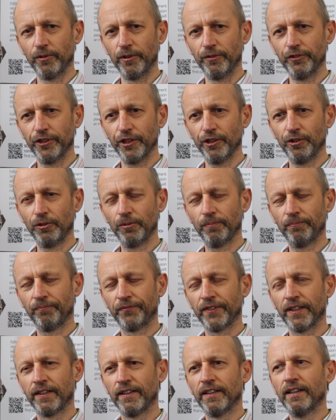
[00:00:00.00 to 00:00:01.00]
review,
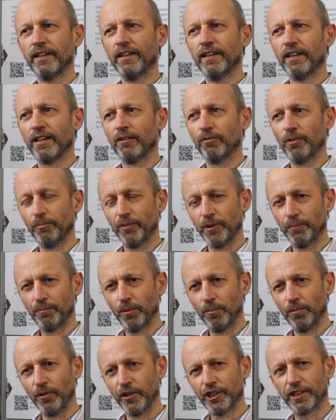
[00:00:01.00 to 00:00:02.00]
when we
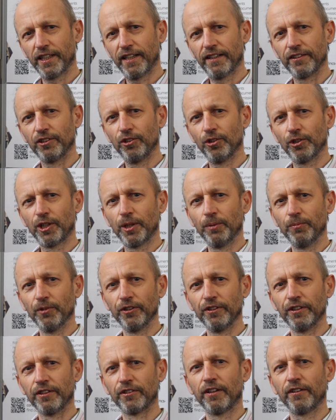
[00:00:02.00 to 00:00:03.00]
publish that
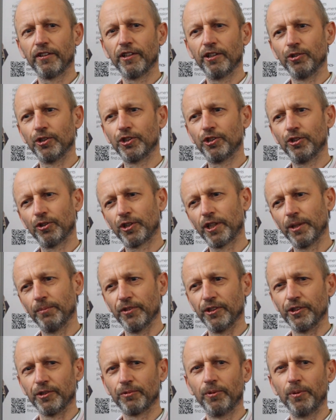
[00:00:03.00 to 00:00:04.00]
document, those
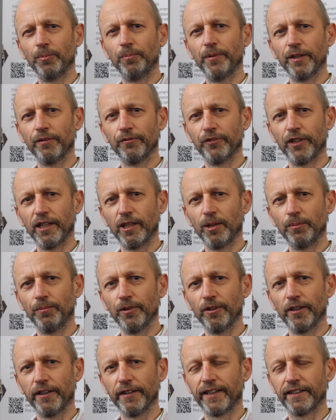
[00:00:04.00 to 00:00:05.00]
documents will be available
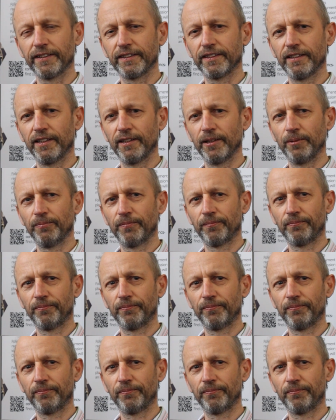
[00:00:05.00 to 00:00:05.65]
at that time.